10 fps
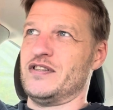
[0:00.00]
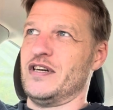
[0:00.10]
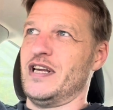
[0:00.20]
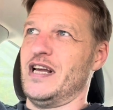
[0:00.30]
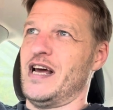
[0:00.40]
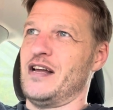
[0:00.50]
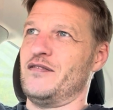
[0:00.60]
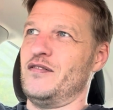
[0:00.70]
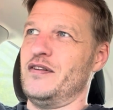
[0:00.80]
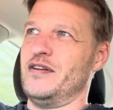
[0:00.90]
that, yeah,
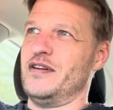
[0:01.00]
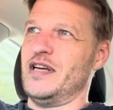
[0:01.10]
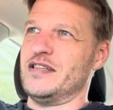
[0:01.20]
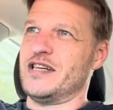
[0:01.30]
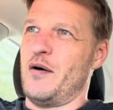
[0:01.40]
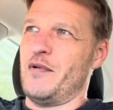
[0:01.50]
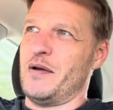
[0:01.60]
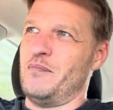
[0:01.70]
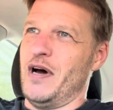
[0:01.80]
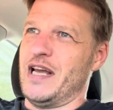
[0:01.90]
it's coming
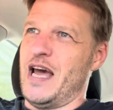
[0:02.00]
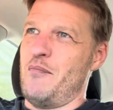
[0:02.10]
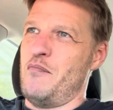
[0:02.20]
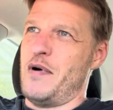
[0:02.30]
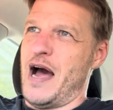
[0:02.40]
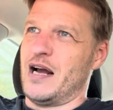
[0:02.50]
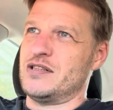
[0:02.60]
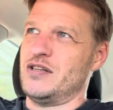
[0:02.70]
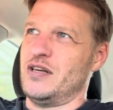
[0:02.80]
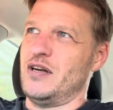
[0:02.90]
again back
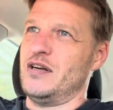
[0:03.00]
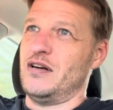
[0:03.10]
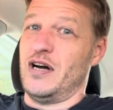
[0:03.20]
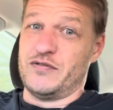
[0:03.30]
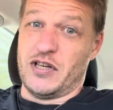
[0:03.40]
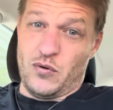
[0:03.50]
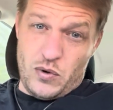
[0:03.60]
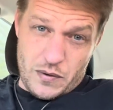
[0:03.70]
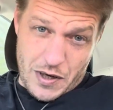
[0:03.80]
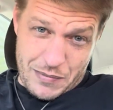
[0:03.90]
to, I have to go all
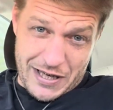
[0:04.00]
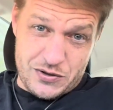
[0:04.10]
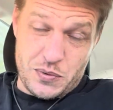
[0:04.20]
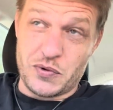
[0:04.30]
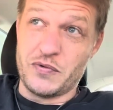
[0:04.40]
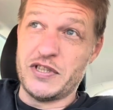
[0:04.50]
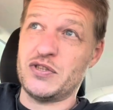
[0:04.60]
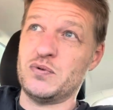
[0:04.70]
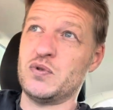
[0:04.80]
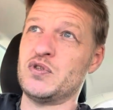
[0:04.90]
the way back to an
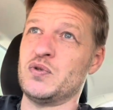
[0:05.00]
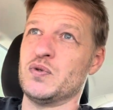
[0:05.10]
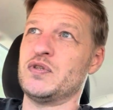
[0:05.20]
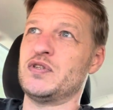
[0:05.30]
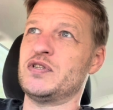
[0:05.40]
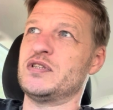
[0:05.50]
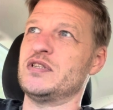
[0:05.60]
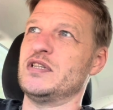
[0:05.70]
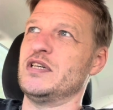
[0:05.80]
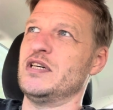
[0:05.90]
original source,
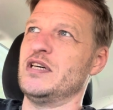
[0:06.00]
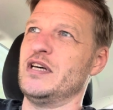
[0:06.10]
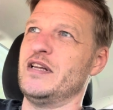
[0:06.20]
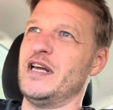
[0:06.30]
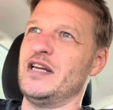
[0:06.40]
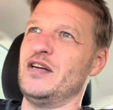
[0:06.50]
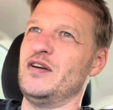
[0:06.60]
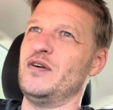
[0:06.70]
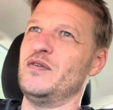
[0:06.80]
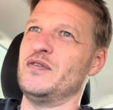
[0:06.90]
and then
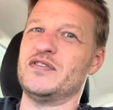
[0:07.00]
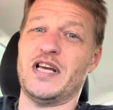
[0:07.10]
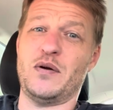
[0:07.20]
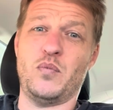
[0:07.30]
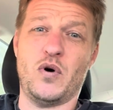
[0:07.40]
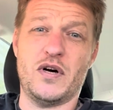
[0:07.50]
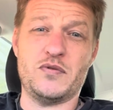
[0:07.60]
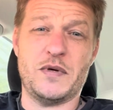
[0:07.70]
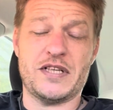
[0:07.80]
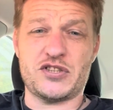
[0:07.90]
you see what has
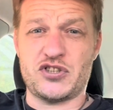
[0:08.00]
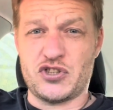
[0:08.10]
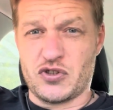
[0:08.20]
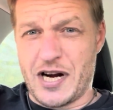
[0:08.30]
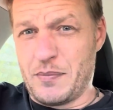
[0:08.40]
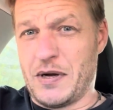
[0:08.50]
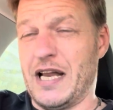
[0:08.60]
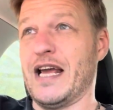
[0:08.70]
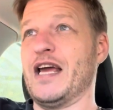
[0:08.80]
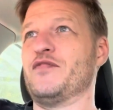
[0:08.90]
been
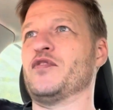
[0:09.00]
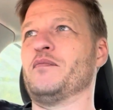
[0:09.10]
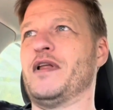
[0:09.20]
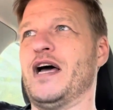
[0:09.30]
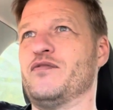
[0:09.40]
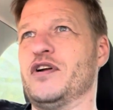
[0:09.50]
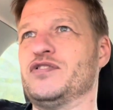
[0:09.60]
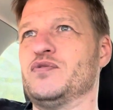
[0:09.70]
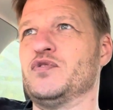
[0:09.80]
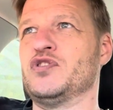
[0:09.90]
extrapolated from that
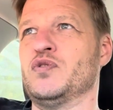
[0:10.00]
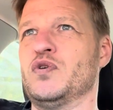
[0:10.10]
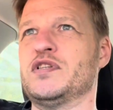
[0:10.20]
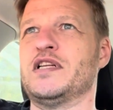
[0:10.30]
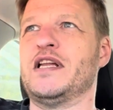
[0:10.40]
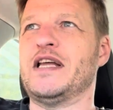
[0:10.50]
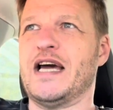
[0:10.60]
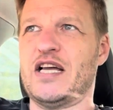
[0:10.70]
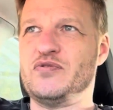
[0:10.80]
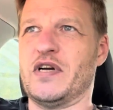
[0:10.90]
original source, and then that
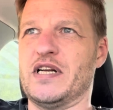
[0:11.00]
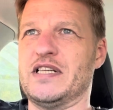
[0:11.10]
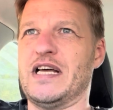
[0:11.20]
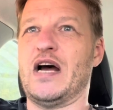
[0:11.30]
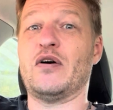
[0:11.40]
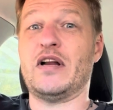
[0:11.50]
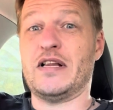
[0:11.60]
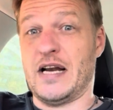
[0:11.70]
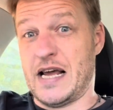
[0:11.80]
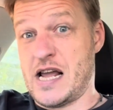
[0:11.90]
gets written down, and
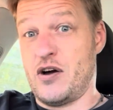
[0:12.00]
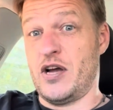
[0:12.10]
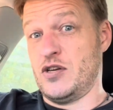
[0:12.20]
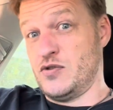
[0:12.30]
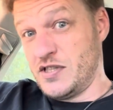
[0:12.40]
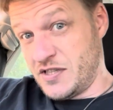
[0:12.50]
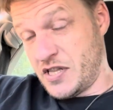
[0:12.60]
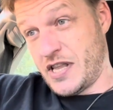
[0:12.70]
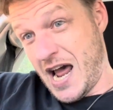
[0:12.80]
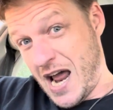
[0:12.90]
then AI uses
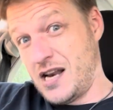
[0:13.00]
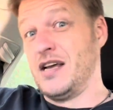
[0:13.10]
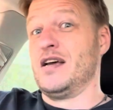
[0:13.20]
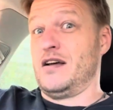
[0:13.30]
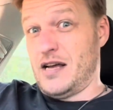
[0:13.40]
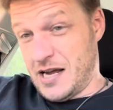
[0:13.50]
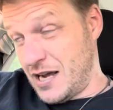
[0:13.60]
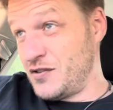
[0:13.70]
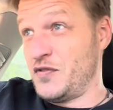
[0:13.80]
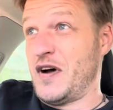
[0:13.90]
that
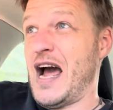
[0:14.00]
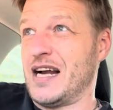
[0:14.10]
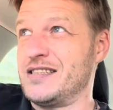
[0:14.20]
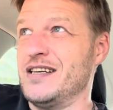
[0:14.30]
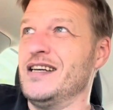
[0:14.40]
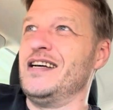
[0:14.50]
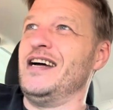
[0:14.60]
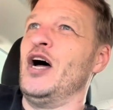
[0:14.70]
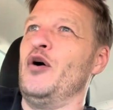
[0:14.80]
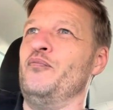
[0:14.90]
as fact.
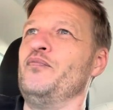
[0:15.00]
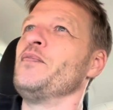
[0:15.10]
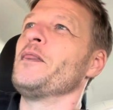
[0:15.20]
And